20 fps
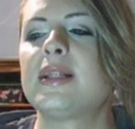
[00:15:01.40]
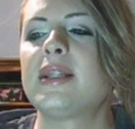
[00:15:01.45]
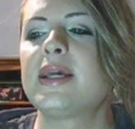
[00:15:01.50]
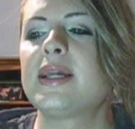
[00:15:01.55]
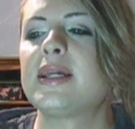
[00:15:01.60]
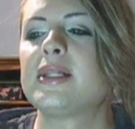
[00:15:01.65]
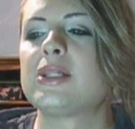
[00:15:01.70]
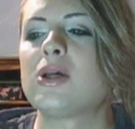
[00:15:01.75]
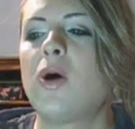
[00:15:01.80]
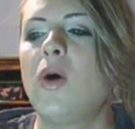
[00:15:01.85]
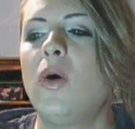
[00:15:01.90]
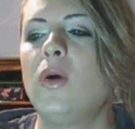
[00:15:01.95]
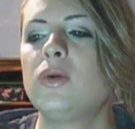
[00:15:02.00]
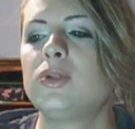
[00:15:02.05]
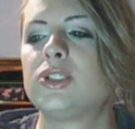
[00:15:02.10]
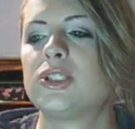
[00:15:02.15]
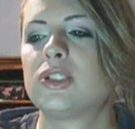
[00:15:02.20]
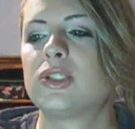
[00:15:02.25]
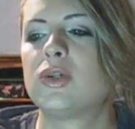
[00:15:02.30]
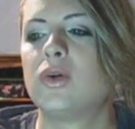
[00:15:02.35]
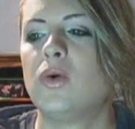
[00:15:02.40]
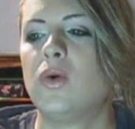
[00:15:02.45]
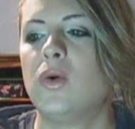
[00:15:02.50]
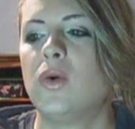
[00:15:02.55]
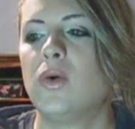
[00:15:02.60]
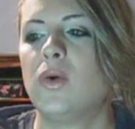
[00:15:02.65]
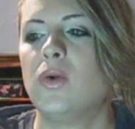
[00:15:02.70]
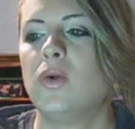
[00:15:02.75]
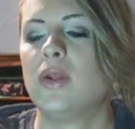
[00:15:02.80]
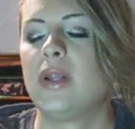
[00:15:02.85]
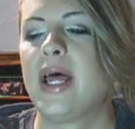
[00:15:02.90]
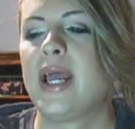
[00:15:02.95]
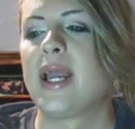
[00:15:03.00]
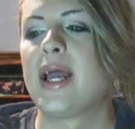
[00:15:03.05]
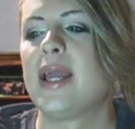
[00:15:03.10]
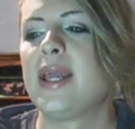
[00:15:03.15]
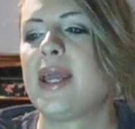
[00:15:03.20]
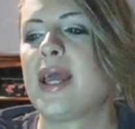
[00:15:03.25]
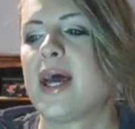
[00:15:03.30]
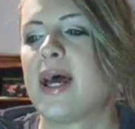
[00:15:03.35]
like it's old school. Like,
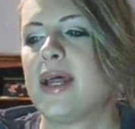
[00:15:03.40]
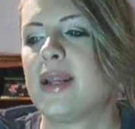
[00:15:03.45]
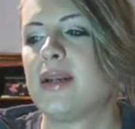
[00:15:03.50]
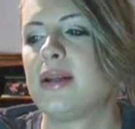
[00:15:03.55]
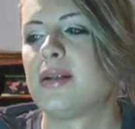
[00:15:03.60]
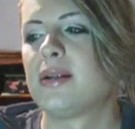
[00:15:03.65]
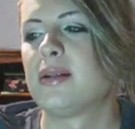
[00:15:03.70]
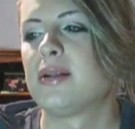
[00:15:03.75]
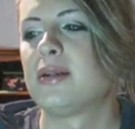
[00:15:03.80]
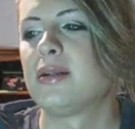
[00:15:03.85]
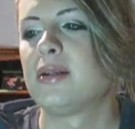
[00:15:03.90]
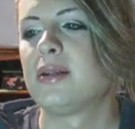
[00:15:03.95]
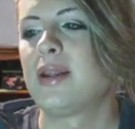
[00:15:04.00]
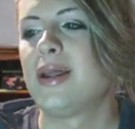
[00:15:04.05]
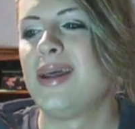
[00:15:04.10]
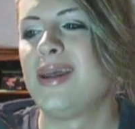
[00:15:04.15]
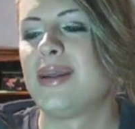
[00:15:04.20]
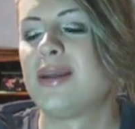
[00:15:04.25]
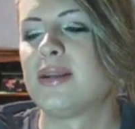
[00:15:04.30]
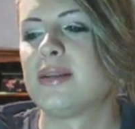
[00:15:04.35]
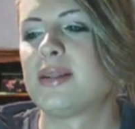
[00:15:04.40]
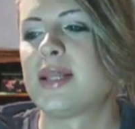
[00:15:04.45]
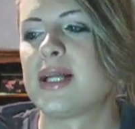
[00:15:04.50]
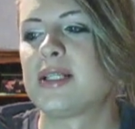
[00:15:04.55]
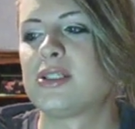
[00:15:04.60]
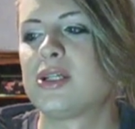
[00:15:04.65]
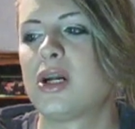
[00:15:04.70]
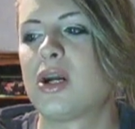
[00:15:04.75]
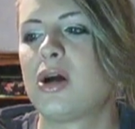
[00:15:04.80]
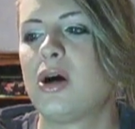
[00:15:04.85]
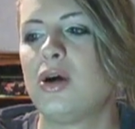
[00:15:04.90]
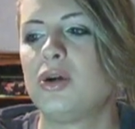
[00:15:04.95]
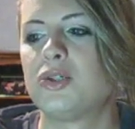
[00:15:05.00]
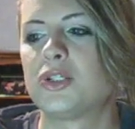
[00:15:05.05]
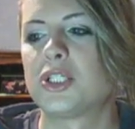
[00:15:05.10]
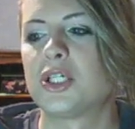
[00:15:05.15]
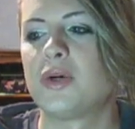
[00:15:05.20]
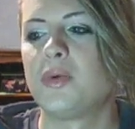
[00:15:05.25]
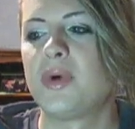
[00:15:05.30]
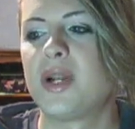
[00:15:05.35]
I get, like, that's her
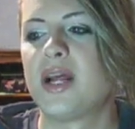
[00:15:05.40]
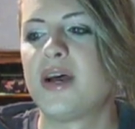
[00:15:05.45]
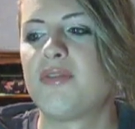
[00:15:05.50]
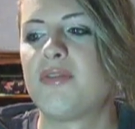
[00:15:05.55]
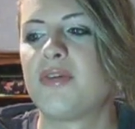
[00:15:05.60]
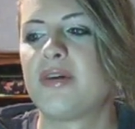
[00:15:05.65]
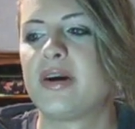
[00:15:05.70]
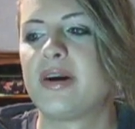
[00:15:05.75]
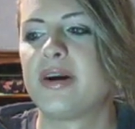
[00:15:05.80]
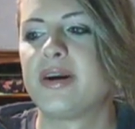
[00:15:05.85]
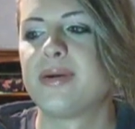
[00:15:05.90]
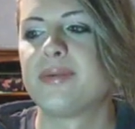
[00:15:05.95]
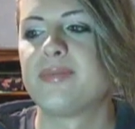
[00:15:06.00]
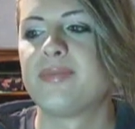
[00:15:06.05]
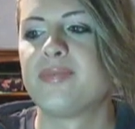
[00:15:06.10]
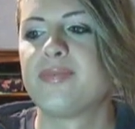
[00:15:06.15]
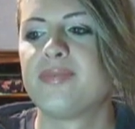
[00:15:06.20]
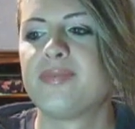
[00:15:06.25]
culture, whatever.